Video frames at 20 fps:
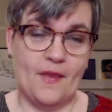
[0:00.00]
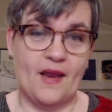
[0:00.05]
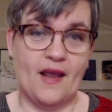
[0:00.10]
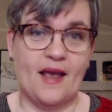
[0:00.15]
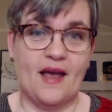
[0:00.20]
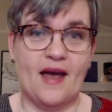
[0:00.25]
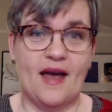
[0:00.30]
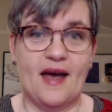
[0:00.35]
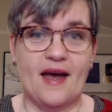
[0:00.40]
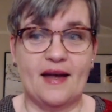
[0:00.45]

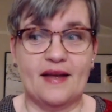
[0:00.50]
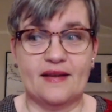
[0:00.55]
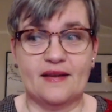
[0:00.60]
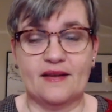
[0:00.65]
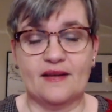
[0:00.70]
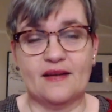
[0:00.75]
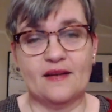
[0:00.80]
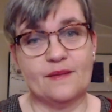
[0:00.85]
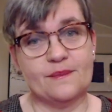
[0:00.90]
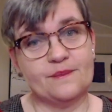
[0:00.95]

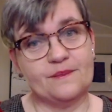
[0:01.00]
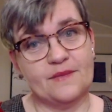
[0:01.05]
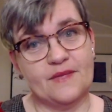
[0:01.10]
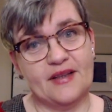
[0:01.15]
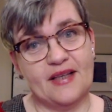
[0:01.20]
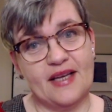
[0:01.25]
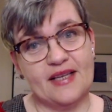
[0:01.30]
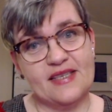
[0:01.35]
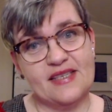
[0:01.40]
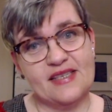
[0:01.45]
And
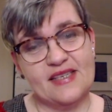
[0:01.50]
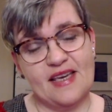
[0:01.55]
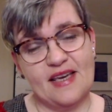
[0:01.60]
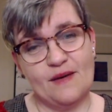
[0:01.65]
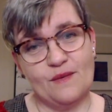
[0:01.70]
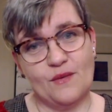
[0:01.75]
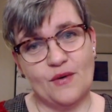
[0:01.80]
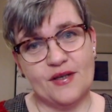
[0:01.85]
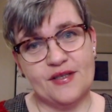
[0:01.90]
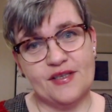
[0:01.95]
let's see
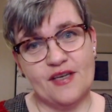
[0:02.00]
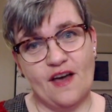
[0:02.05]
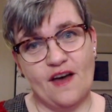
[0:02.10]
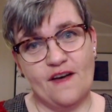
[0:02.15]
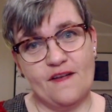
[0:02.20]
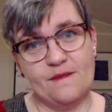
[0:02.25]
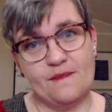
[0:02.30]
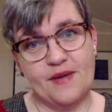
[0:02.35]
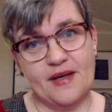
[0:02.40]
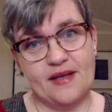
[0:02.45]
what
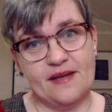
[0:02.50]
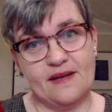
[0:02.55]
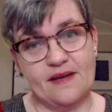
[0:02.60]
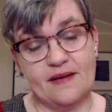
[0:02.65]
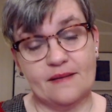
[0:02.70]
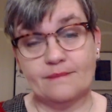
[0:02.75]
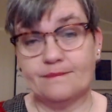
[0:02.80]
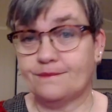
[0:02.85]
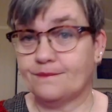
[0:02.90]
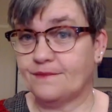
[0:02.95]
I've been
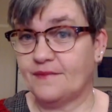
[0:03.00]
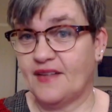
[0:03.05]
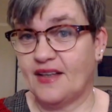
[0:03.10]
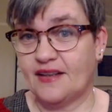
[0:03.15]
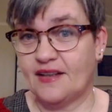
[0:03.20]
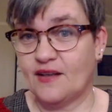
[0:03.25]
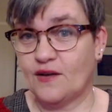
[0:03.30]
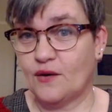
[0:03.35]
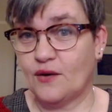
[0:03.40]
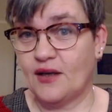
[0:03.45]

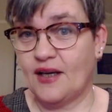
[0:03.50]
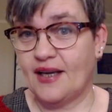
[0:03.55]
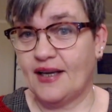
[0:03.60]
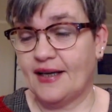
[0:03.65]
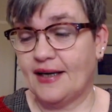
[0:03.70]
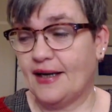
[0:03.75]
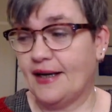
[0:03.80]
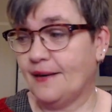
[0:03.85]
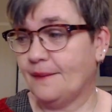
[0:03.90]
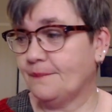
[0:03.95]
knitting on
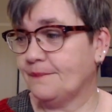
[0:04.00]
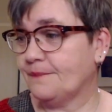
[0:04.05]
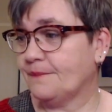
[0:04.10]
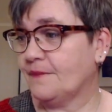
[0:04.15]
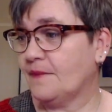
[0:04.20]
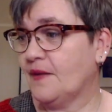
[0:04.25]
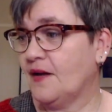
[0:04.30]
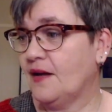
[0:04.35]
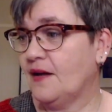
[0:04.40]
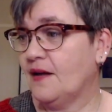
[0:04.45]
lately.
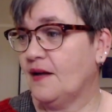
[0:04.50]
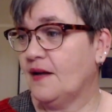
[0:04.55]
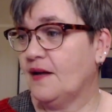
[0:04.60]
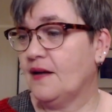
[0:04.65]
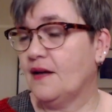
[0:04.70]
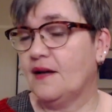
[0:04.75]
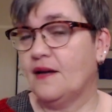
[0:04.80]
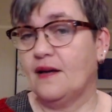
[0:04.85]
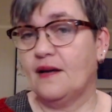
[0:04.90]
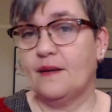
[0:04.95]

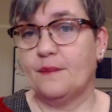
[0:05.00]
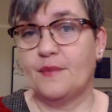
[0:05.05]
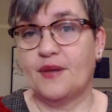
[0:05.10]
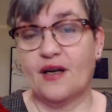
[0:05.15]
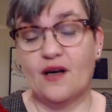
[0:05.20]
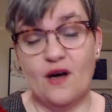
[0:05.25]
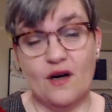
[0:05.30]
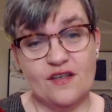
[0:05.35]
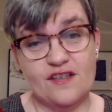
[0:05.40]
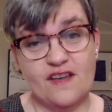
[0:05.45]

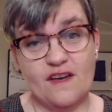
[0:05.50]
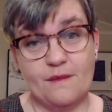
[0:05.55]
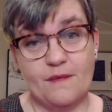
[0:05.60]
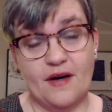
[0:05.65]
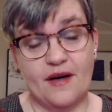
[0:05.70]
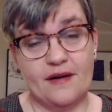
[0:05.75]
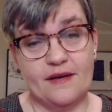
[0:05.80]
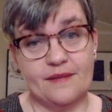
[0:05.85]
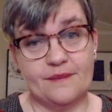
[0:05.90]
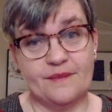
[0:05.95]
Because of
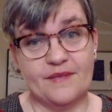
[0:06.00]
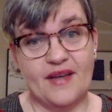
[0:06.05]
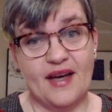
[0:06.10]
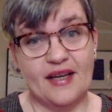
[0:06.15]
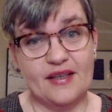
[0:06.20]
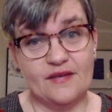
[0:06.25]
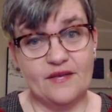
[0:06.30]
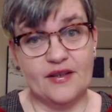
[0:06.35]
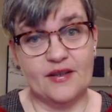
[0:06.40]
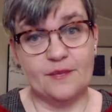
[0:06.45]
my
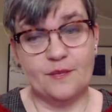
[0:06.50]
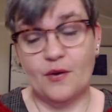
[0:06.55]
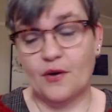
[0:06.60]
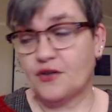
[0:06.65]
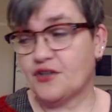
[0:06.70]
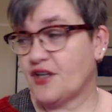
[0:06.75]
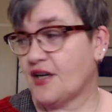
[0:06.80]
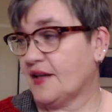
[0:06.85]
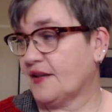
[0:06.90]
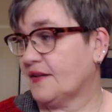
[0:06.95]
Advent
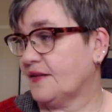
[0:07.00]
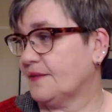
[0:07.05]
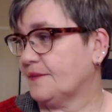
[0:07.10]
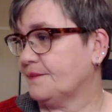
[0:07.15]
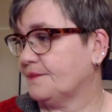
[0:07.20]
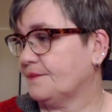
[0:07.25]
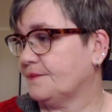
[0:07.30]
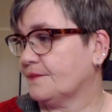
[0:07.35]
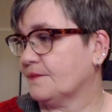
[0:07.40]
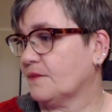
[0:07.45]
project,
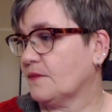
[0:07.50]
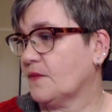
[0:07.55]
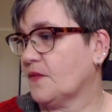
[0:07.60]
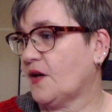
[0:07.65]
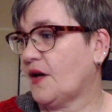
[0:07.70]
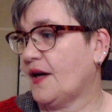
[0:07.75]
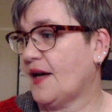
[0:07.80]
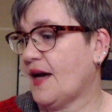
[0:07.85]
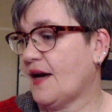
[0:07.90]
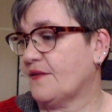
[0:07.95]

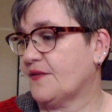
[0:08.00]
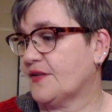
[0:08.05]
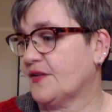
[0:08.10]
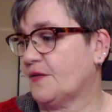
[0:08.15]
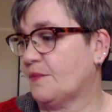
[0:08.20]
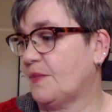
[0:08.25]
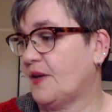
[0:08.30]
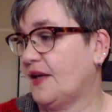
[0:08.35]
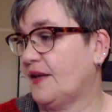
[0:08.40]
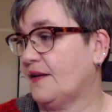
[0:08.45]
I
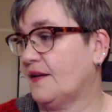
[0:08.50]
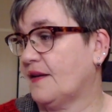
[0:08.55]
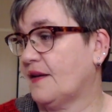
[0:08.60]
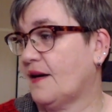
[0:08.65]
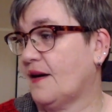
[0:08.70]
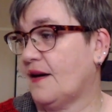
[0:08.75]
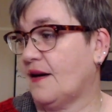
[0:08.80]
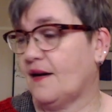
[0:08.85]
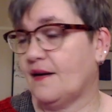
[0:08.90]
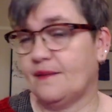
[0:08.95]
haven't been
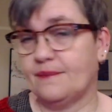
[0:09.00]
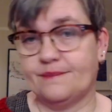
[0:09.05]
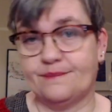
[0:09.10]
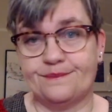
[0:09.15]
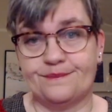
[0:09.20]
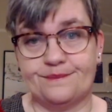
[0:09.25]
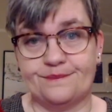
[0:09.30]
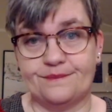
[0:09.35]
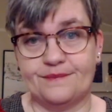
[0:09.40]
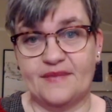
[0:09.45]

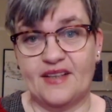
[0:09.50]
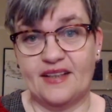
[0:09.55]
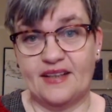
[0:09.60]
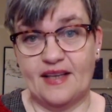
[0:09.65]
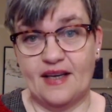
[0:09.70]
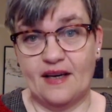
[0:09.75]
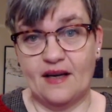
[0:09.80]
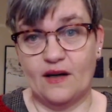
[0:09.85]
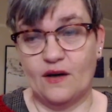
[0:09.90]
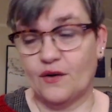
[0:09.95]

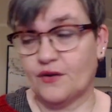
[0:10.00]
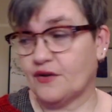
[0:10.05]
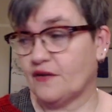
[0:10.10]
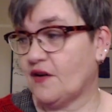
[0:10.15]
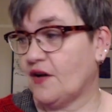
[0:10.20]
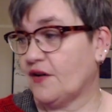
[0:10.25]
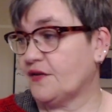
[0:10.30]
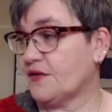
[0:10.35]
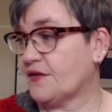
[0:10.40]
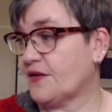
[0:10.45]
knitting a lot of
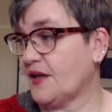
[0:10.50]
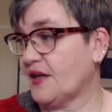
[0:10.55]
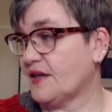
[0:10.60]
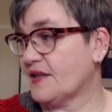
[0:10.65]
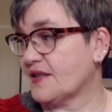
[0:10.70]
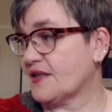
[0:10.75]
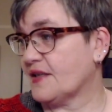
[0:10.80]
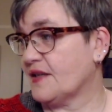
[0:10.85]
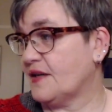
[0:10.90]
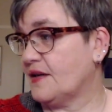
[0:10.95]
other
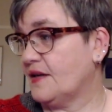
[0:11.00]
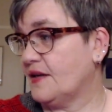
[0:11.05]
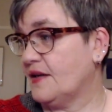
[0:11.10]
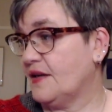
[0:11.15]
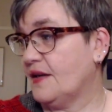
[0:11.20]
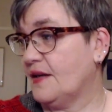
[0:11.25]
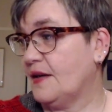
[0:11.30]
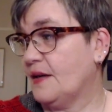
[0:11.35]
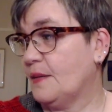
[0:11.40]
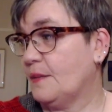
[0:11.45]
things,
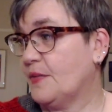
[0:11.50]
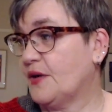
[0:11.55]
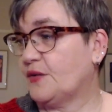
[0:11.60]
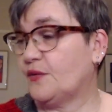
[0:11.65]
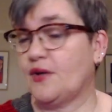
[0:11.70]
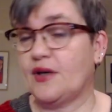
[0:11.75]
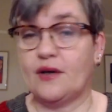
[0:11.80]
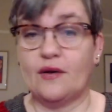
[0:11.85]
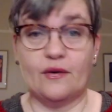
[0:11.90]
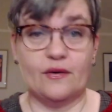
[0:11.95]
but we
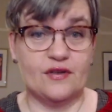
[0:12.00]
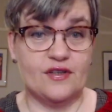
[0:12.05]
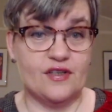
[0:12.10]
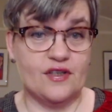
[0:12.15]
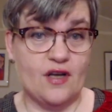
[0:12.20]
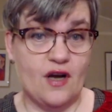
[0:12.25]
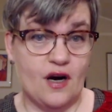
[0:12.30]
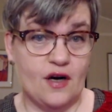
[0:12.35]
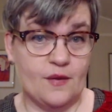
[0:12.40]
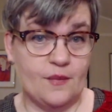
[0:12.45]
could
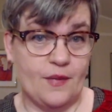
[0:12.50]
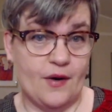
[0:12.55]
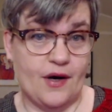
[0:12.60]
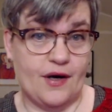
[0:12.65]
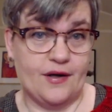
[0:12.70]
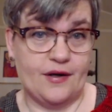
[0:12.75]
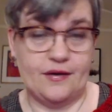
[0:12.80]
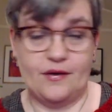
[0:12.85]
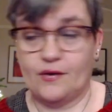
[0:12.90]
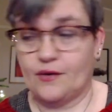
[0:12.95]
start by
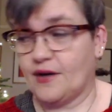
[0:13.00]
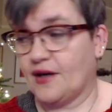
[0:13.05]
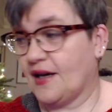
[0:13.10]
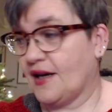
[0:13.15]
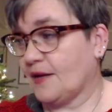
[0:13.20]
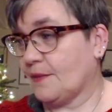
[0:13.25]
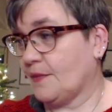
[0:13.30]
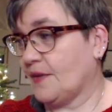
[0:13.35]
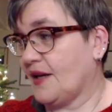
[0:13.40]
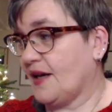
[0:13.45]
looking
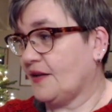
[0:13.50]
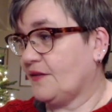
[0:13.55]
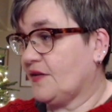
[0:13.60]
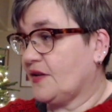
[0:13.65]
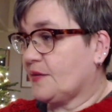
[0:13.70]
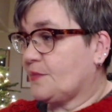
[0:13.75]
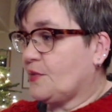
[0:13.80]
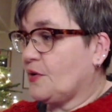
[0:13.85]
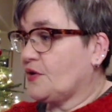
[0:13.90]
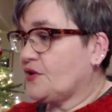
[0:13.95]
at my
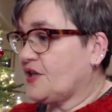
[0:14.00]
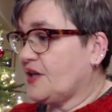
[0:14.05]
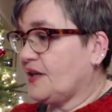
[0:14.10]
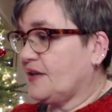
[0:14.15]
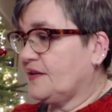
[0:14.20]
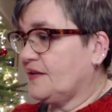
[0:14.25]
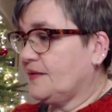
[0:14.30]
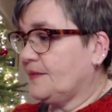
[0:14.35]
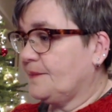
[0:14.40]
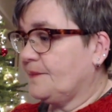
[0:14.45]
Advent project.